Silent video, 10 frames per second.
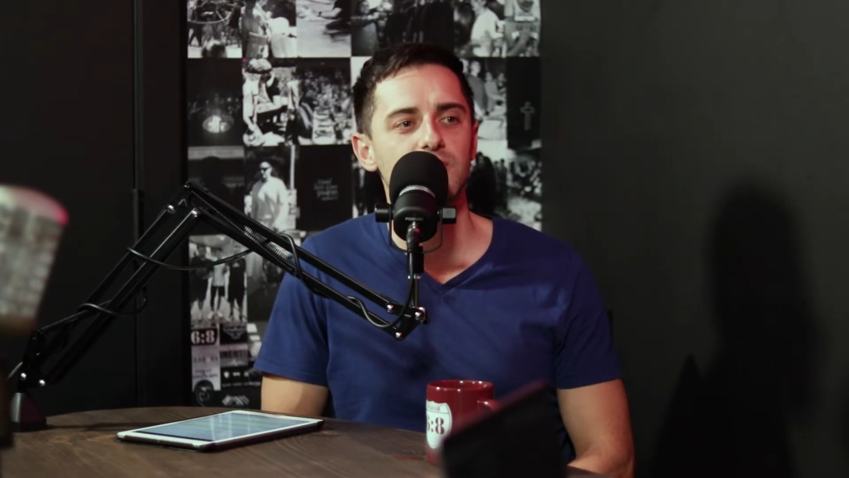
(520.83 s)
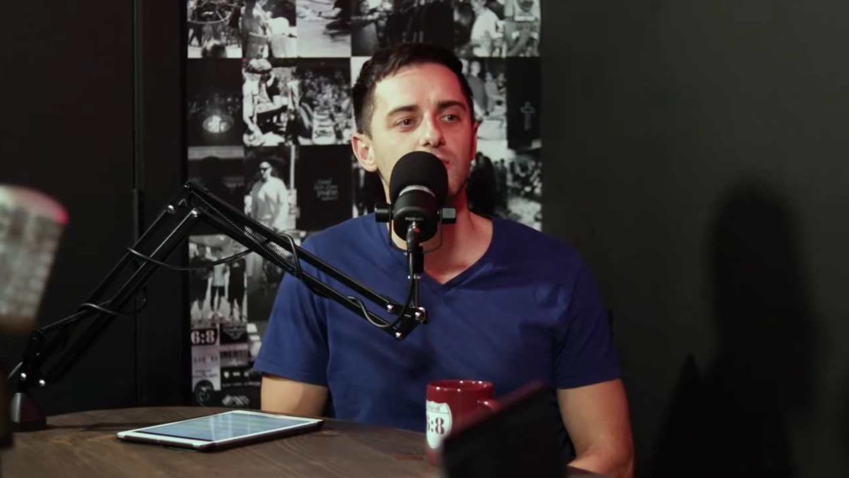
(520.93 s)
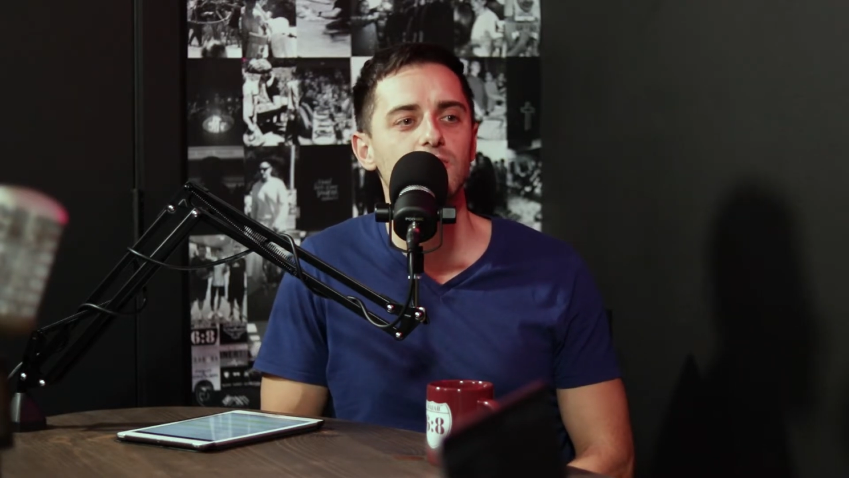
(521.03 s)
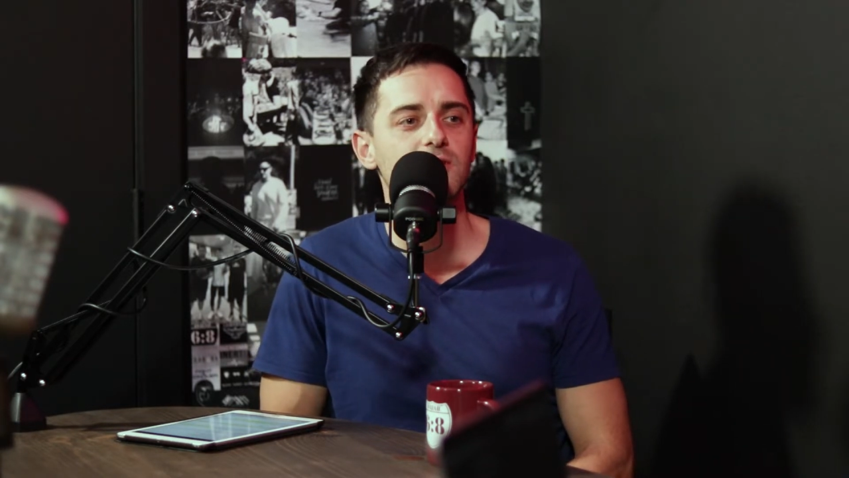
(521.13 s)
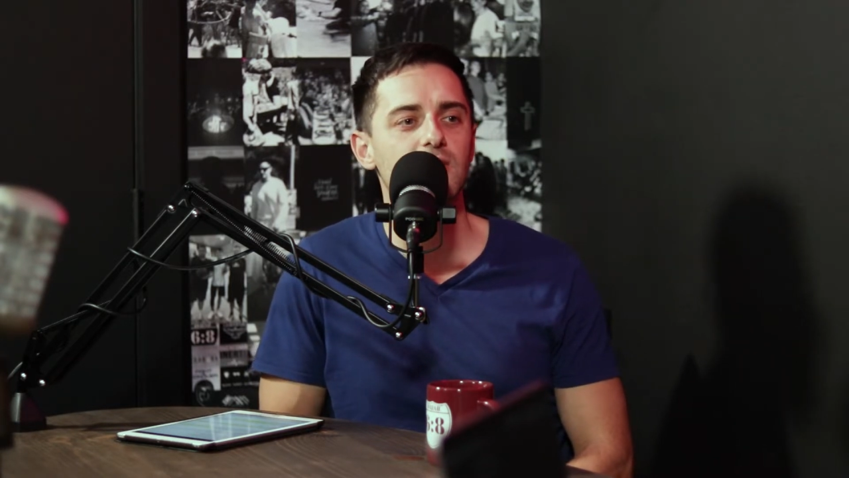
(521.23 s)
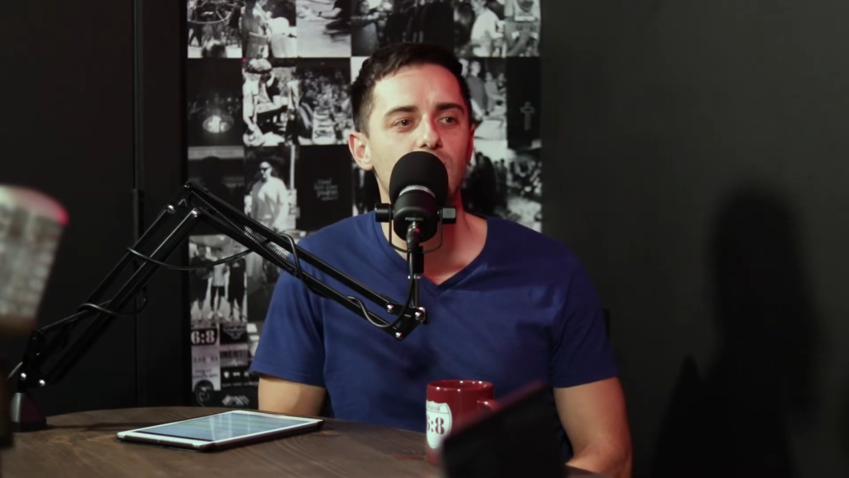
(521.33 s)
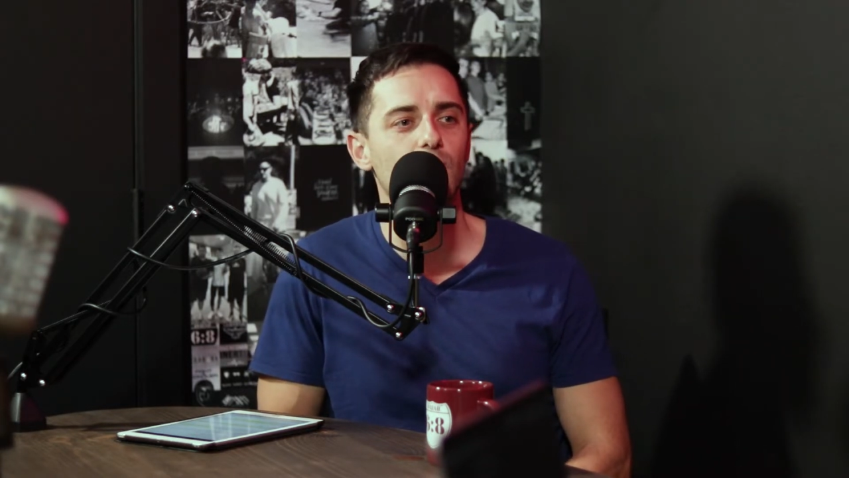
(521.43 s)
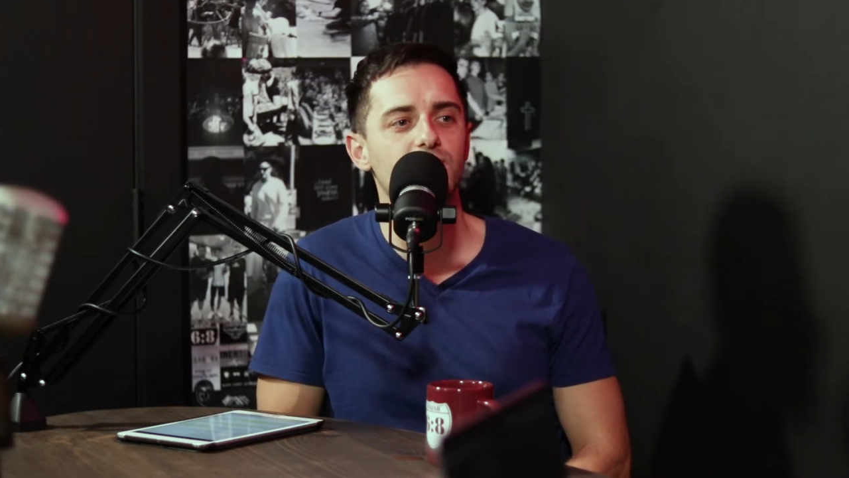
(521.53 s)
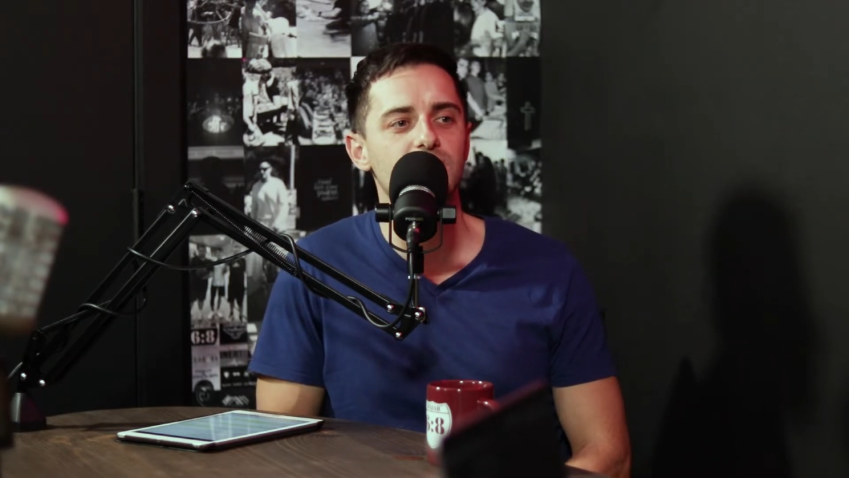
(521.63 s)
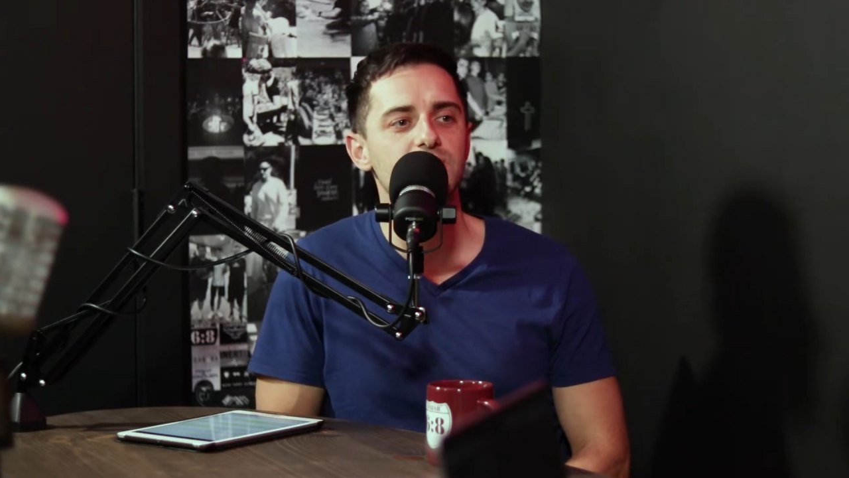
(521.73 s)
you know, you look at a
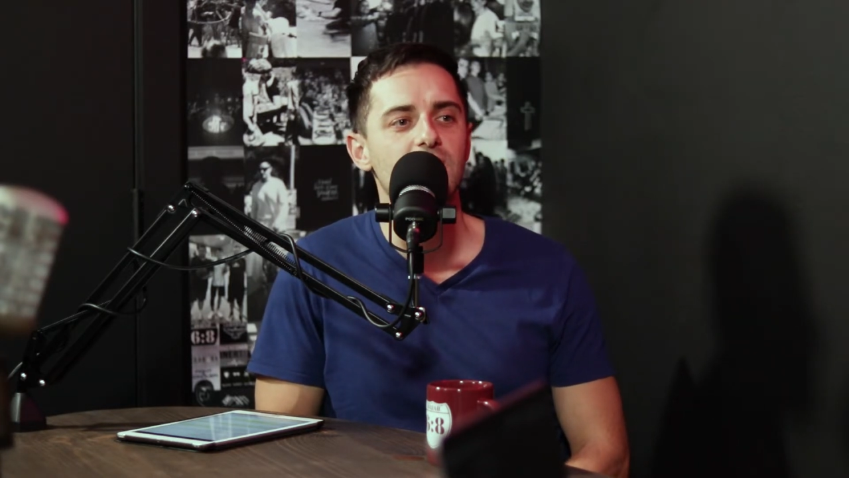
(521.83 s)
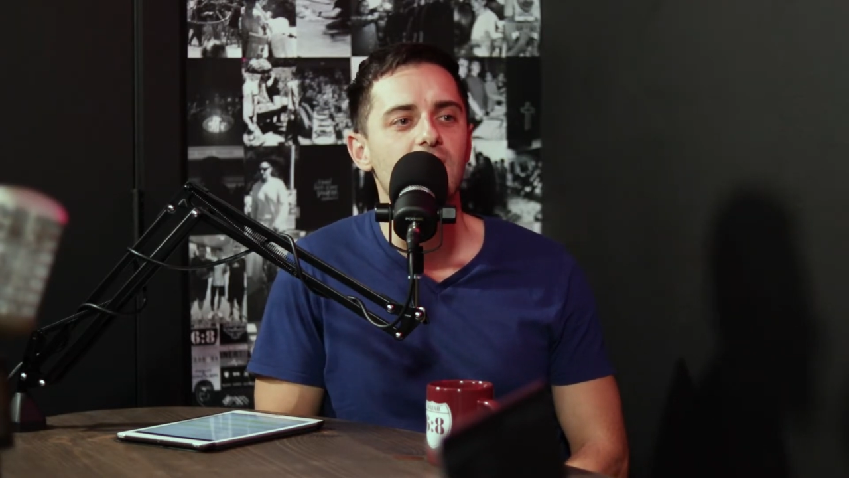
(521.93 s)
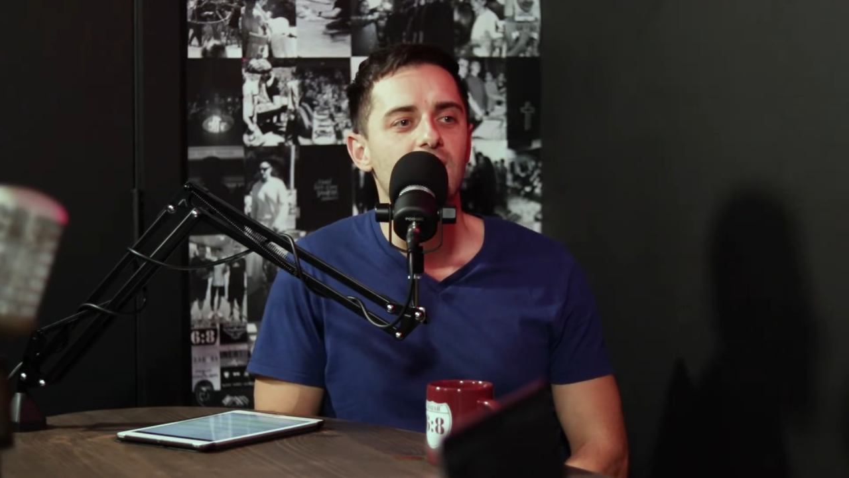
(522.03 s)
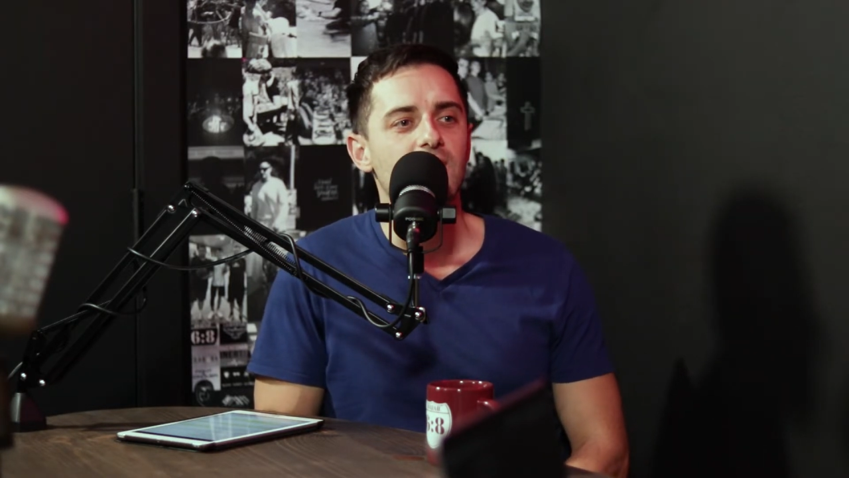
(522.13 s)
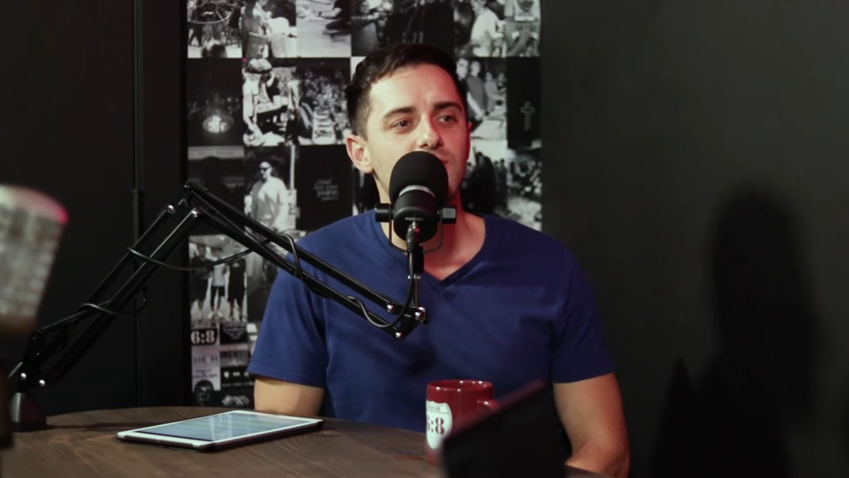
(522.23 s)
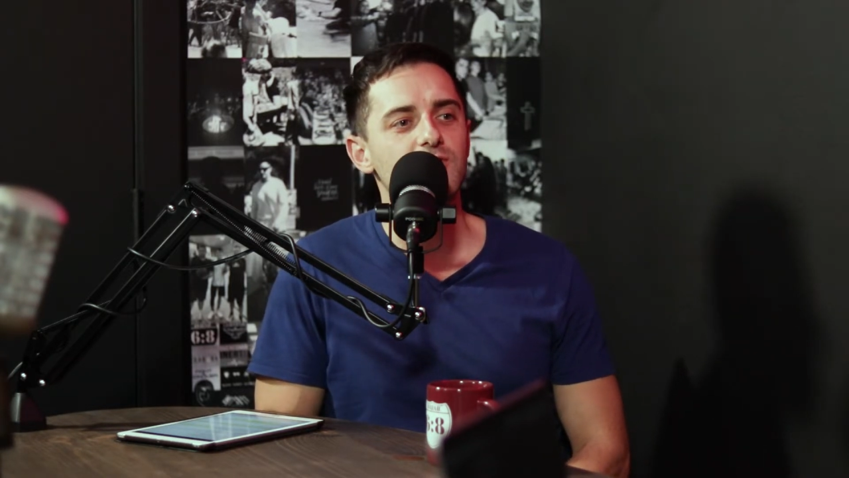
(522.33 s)
goldfish. Mm-hmm.